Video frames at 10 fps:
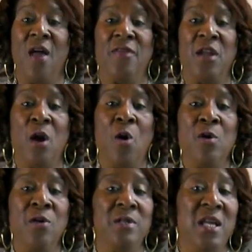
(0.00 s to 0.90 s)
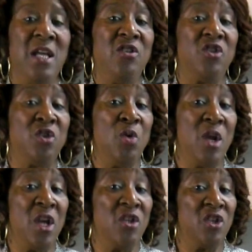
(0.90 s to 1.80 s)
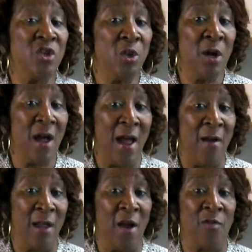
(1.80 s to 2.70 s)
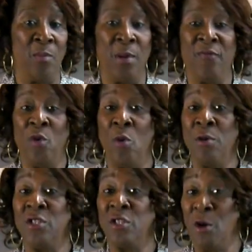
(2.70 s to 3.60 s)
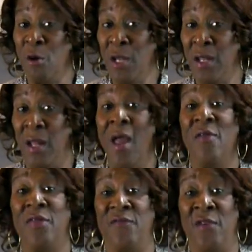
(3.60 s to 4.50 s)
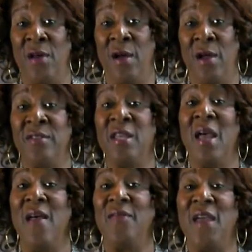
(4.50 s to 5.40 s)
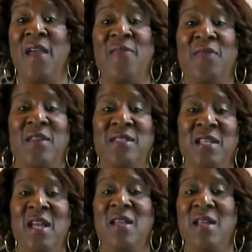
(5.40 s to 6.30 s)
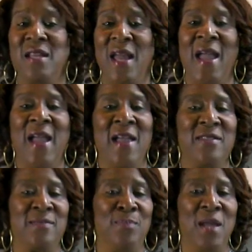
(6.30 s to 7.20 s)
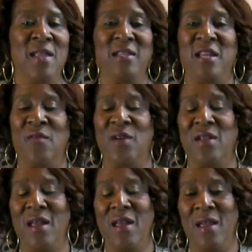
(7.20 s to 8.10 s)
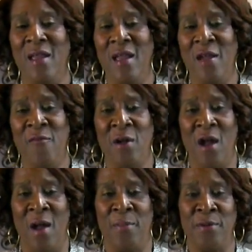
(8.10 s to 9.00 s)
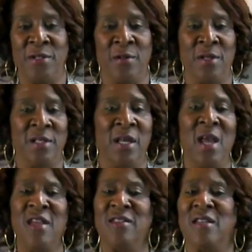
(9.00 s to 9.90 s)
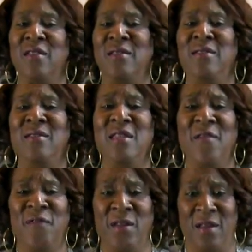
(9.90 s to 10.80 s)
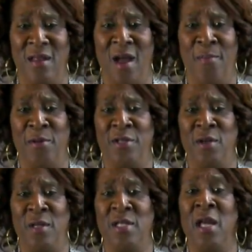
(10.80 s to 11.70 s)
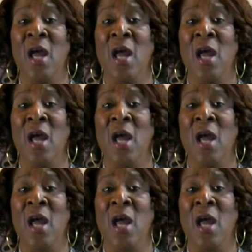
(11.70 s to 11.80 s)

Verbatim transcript: The owner needs to ensure, however, before returning the funds, that the tenant has been given every opportunity, significant opportunity,